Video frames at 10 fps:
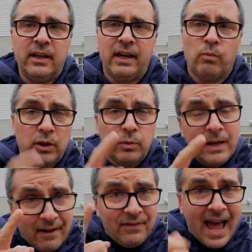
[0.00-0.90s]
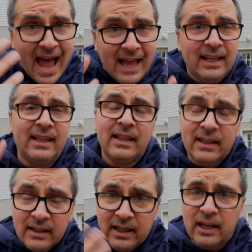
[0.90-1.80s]
And once we have that,
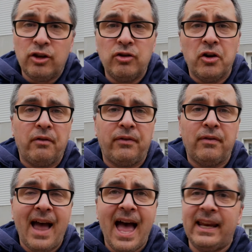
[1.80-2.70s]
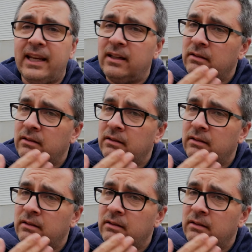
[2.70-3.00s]
then you know if you've had it,